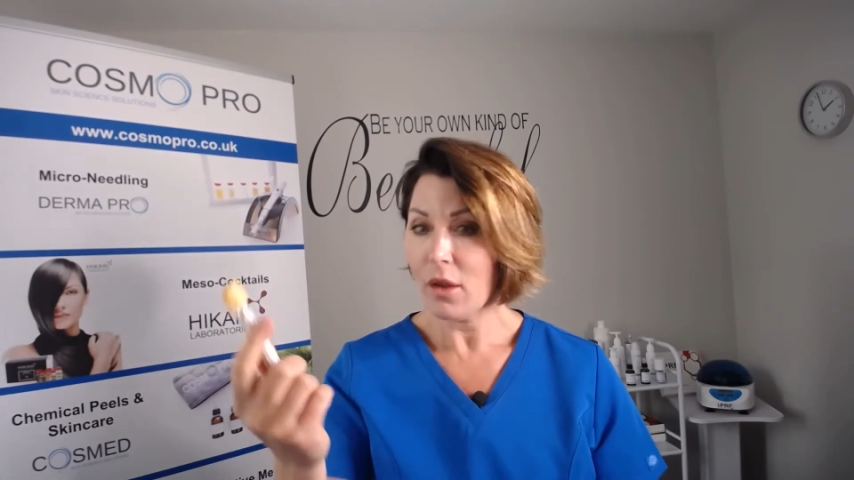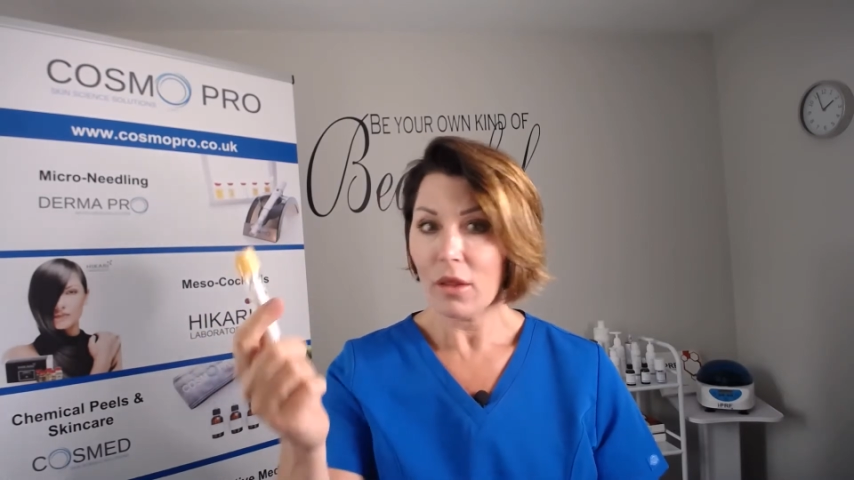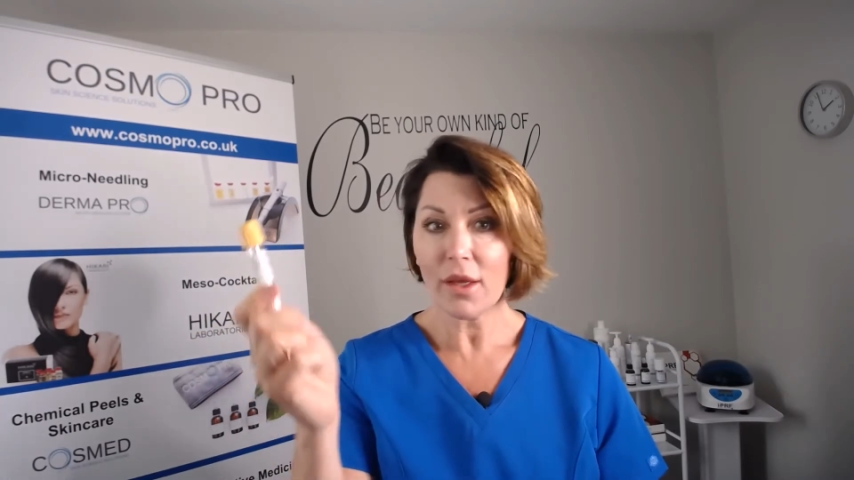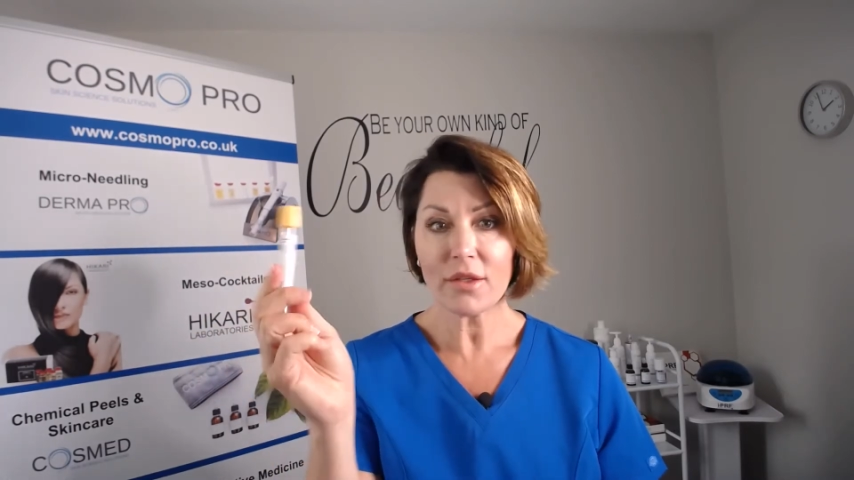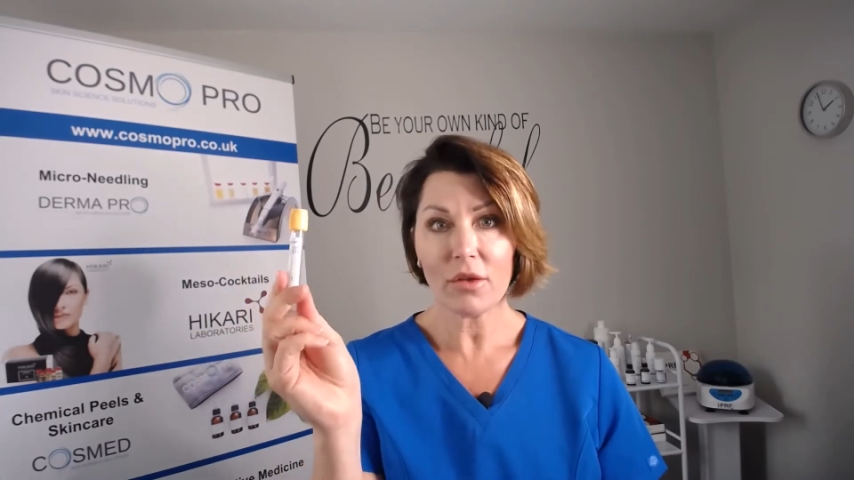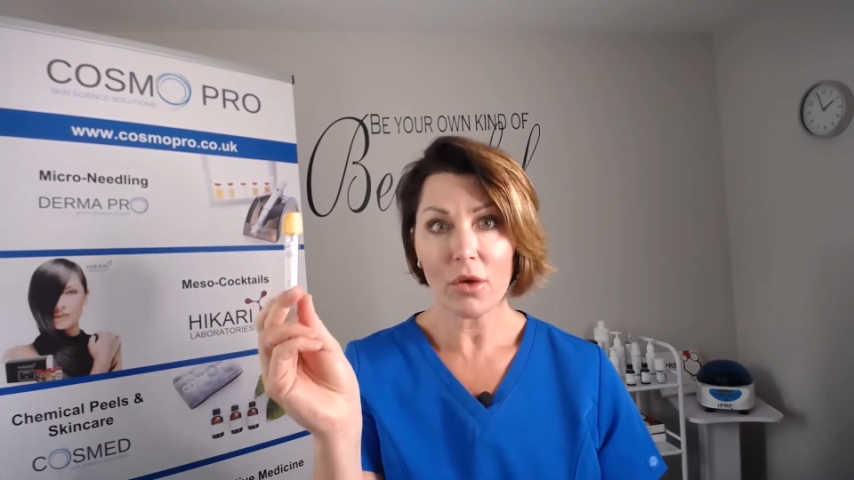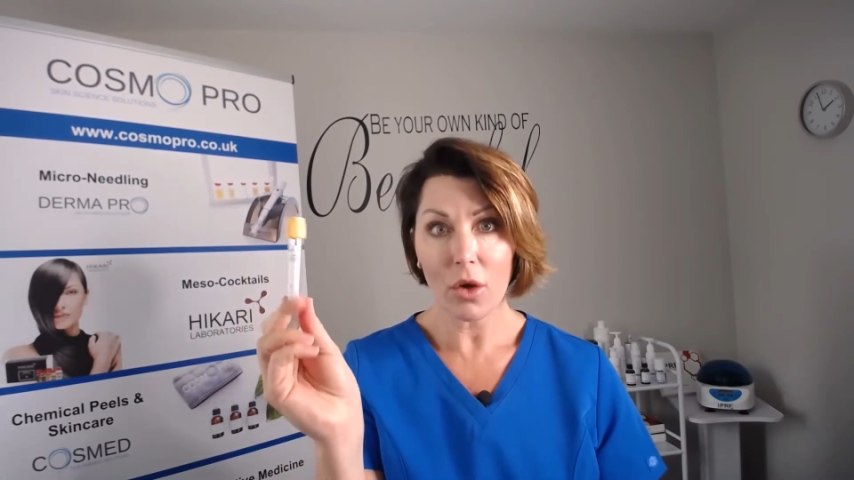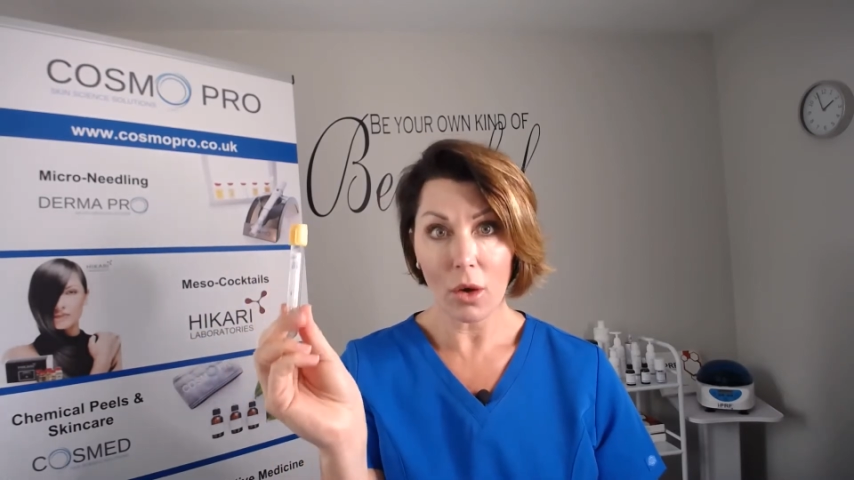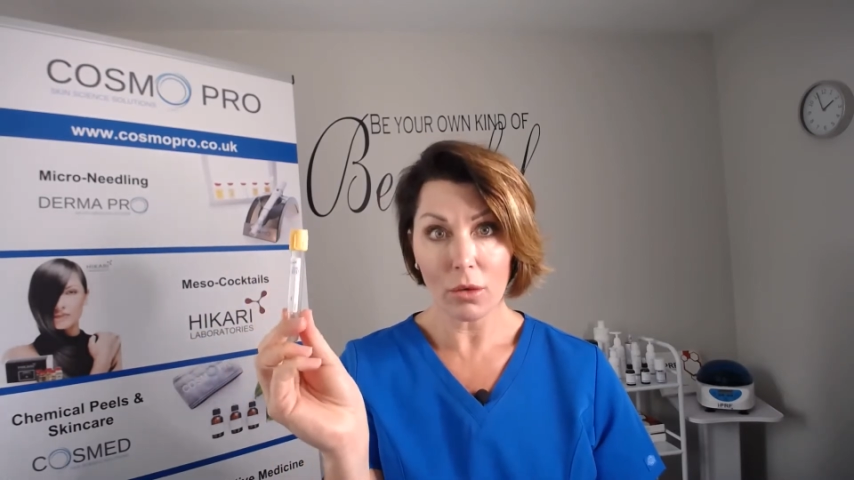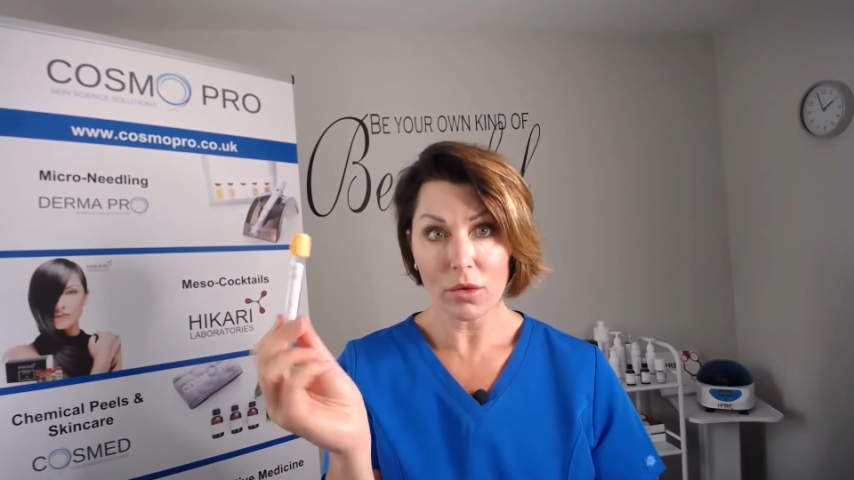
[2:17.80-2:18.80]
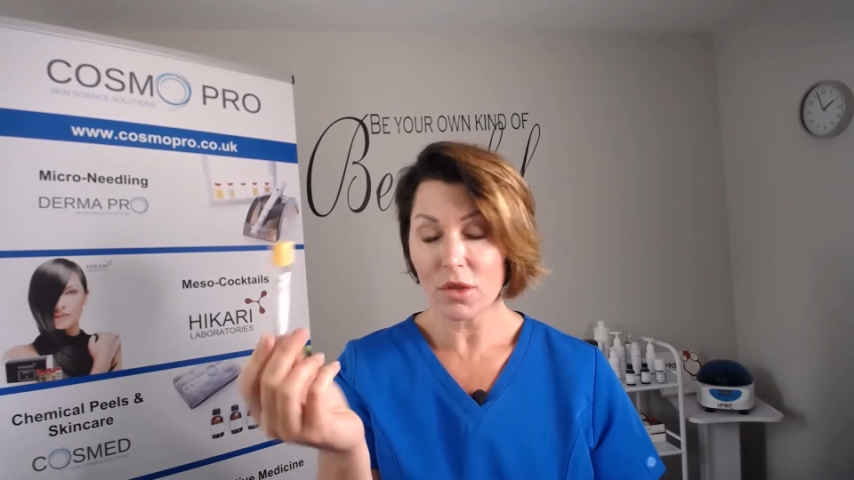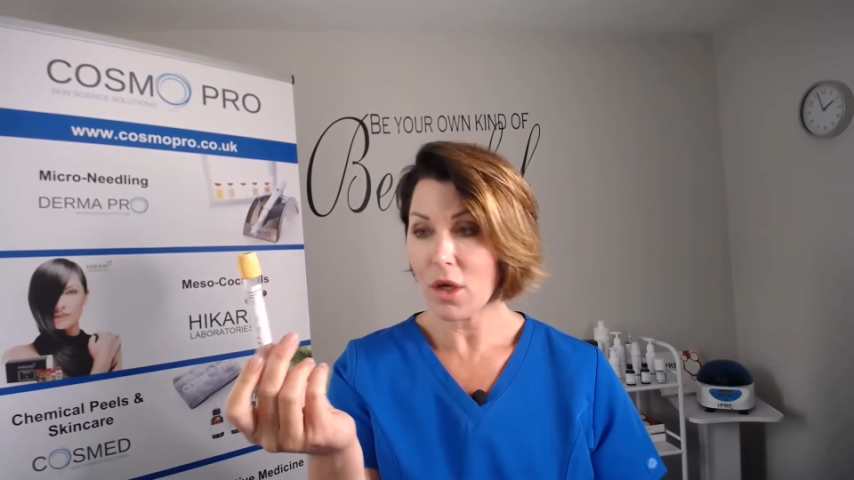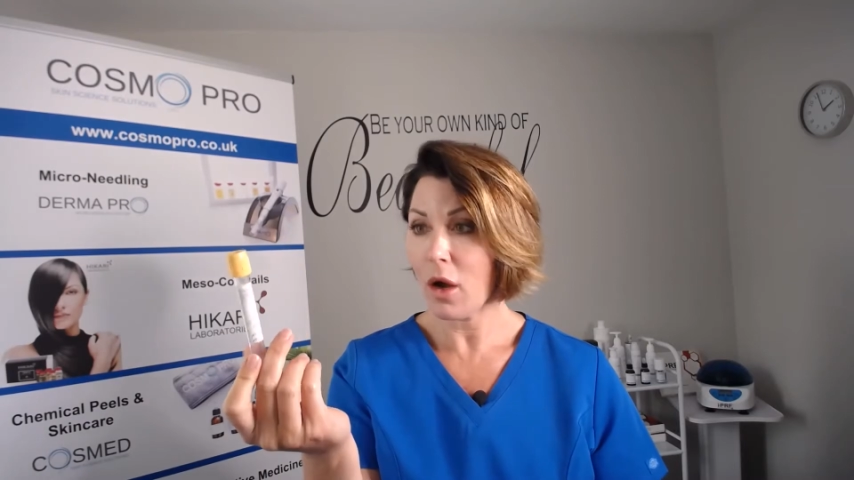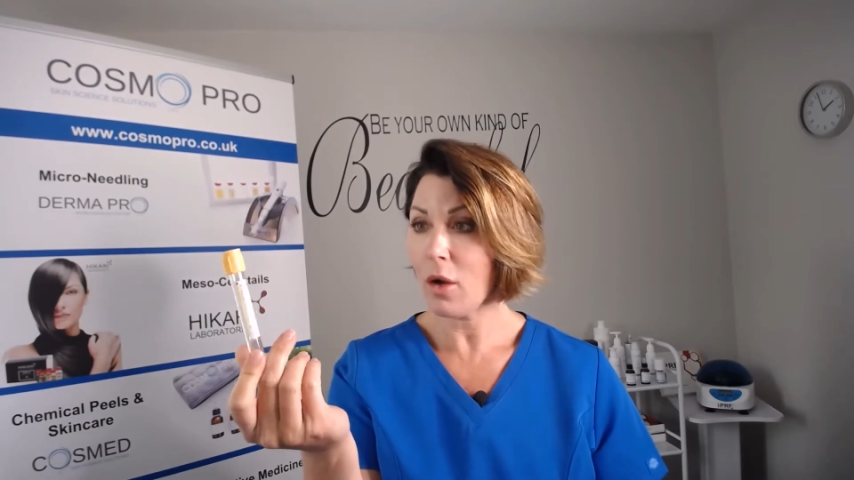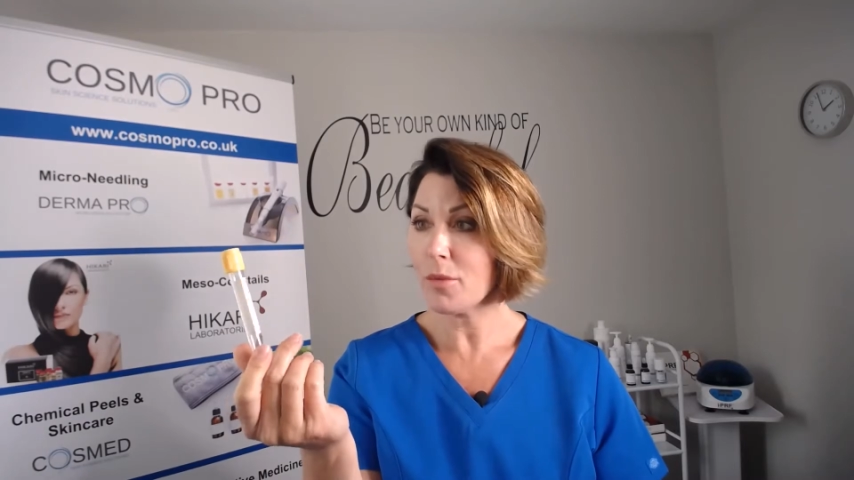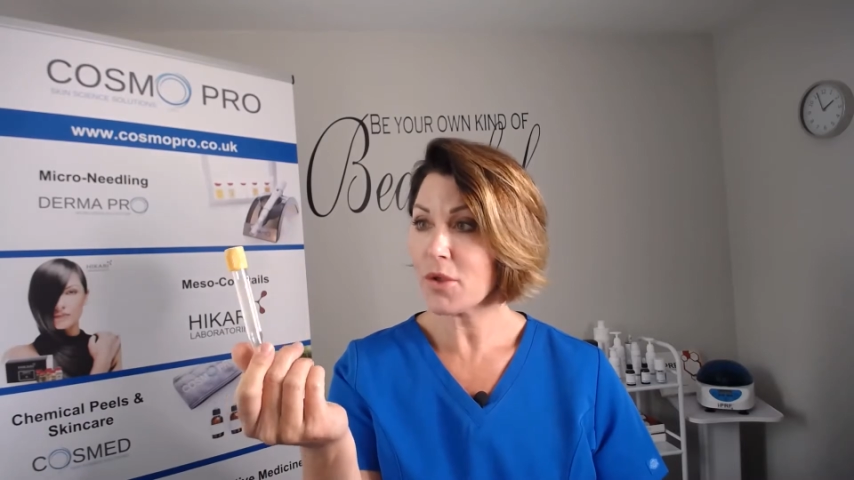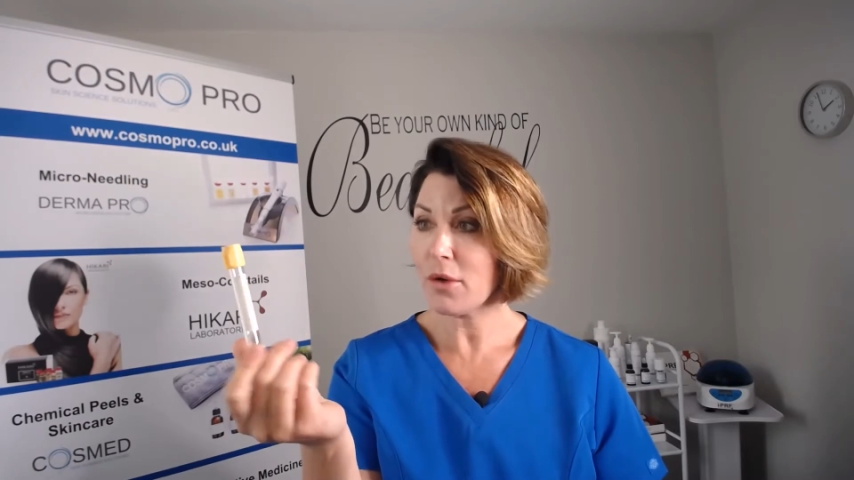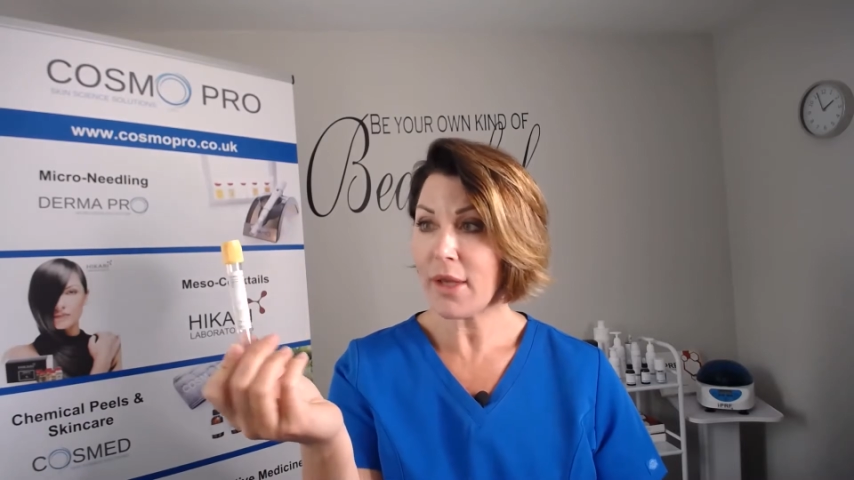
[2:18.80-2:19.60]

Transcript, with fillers: These are the gold tops or